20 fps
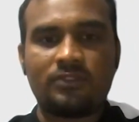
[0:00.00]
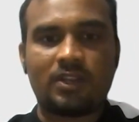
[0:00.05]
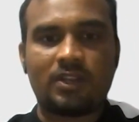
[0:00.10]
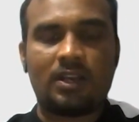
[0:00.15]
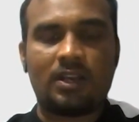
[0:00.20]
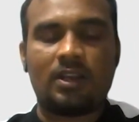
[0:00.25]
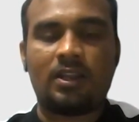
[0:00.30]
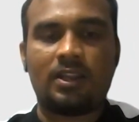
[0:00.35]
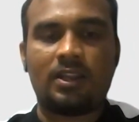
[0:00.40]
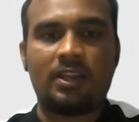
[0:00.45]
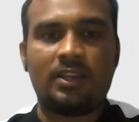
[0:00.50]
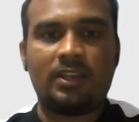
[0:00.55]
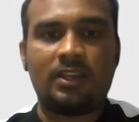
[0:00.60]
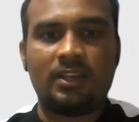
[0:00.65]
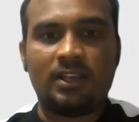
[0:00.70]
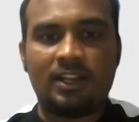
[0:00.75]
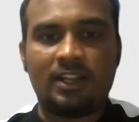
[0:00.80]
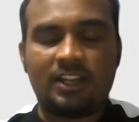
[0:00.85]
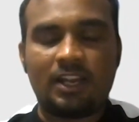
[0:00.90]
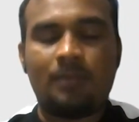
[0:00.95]

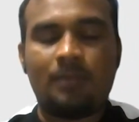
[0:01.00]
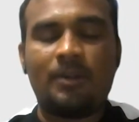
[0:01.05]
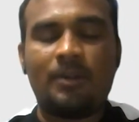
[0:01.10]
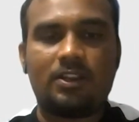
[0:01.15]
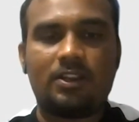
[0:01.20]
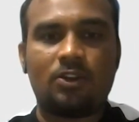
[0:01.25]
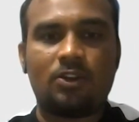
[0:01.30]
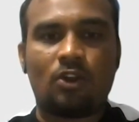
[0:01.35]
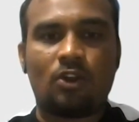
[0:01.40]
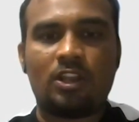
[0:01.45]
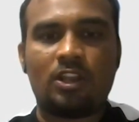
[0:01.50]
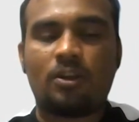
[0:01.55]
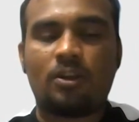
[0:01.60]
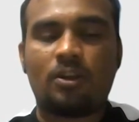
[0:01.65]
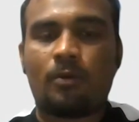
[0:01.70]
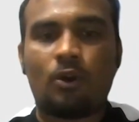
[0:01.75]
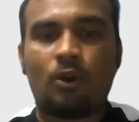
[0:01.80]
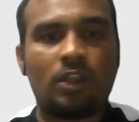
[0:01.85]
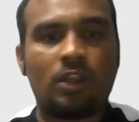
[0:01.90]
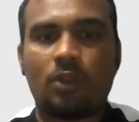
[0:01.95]
any little bit knowledge
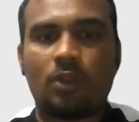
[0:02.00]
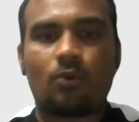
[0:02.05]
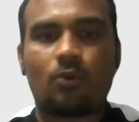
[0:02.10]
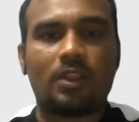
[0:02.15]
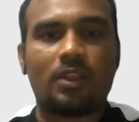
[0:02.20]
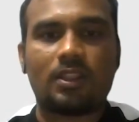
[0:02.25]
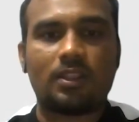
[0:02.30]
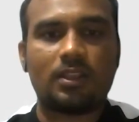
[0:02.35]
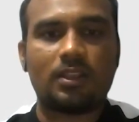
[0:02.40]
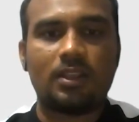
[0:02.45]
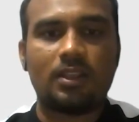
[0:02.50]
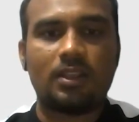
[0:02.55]
about the coding.